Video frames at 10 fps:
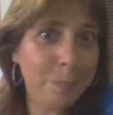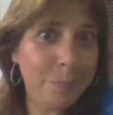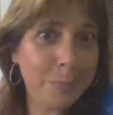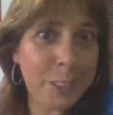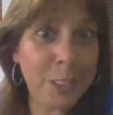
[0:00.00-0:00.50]

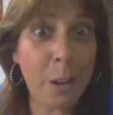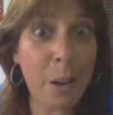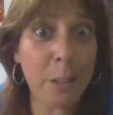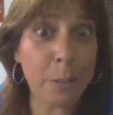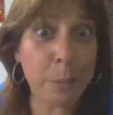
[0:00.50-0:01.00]

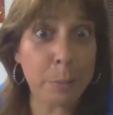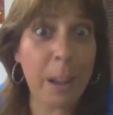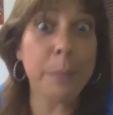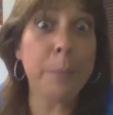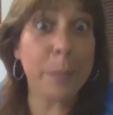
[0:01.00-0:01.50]
I don't want to
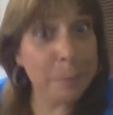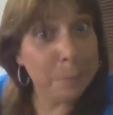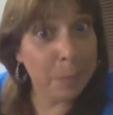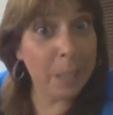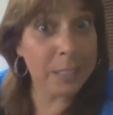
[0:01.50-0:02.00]
brag, but
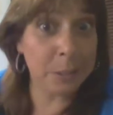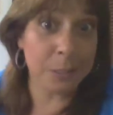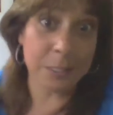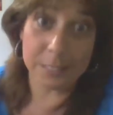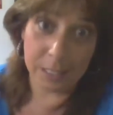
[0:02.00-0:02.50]
my
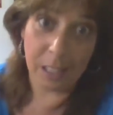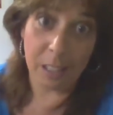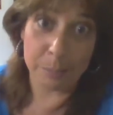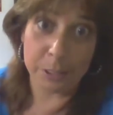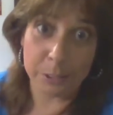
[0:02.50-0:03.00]
students
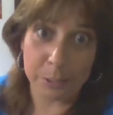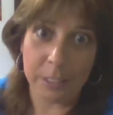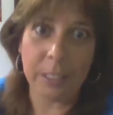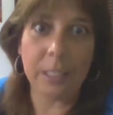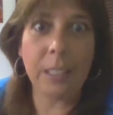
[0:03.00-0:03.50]
love my
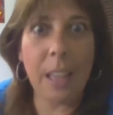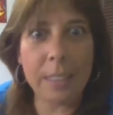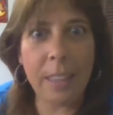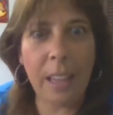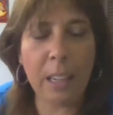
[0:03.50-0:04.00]
training, and
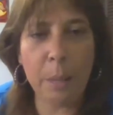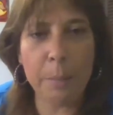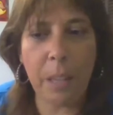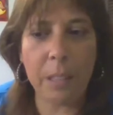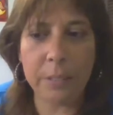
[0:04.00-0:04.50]
they
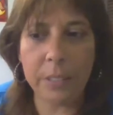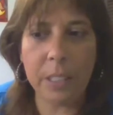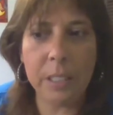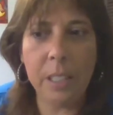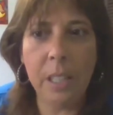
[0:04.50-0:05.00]
come out of
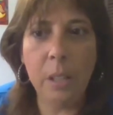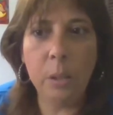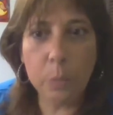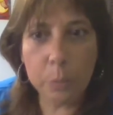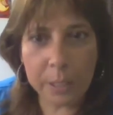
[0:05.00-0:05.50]
it
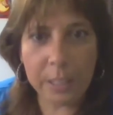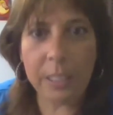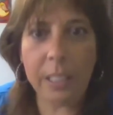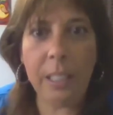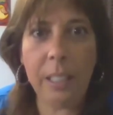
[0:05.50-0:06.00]

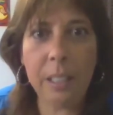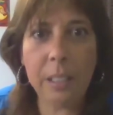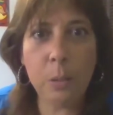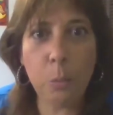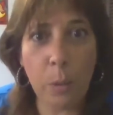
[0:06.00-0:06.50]
really
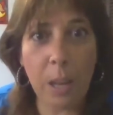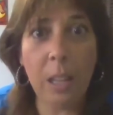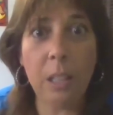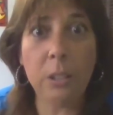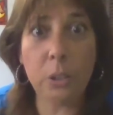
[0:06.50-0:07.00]

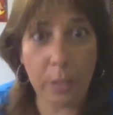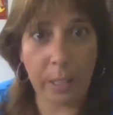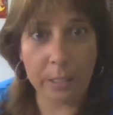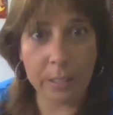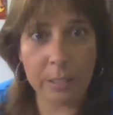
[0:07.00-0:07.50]
well
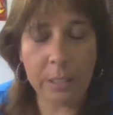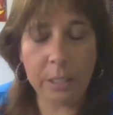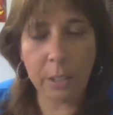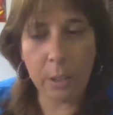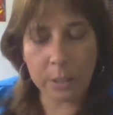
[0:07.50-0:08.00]
trained,
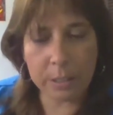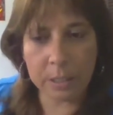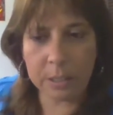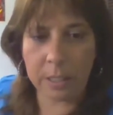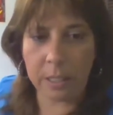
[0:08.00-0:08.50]
because
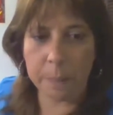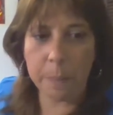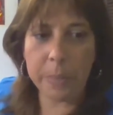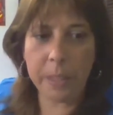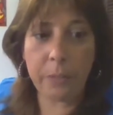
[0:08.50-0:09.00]
here's the thing.
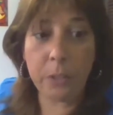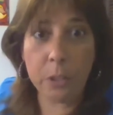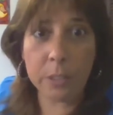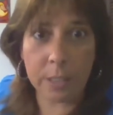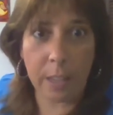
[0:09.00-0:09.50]
If you
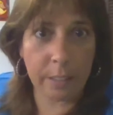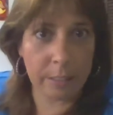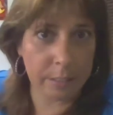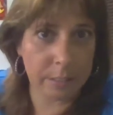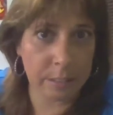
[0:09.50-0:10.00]
decide that
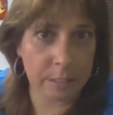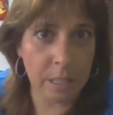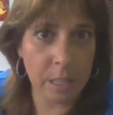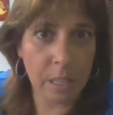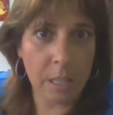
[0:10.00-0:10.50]
this is,
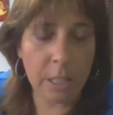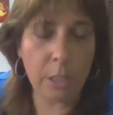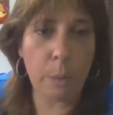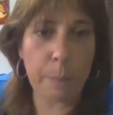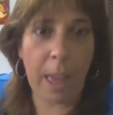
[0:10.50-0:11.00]

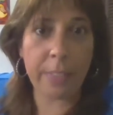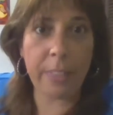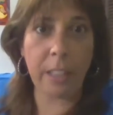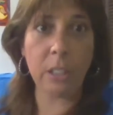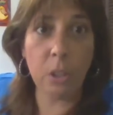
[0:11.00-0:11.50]
a path
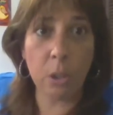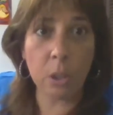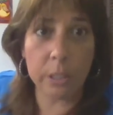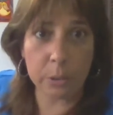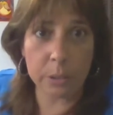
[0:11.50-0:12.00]
that you're
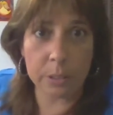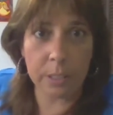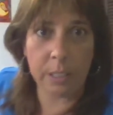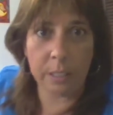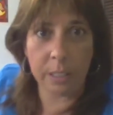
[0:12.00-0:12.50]
interested
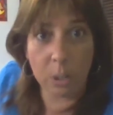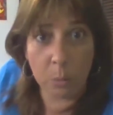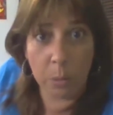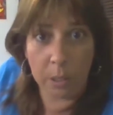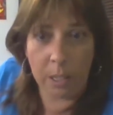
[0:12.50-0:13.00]
in, that you
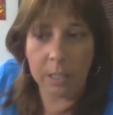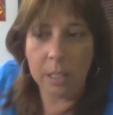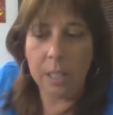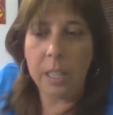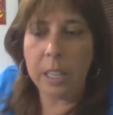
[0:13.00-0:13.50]
want to
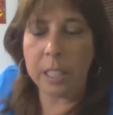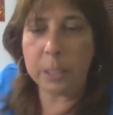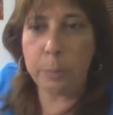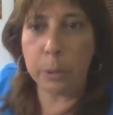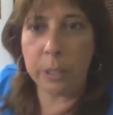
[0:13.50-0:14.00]

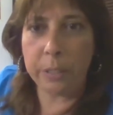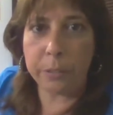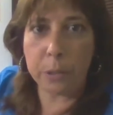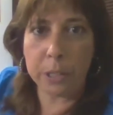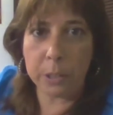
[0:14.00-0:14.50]
explore it
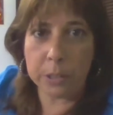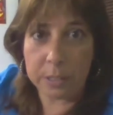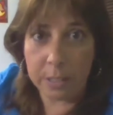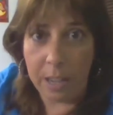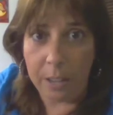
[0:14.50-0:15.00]
for
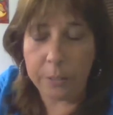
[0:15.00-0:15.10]
yourself,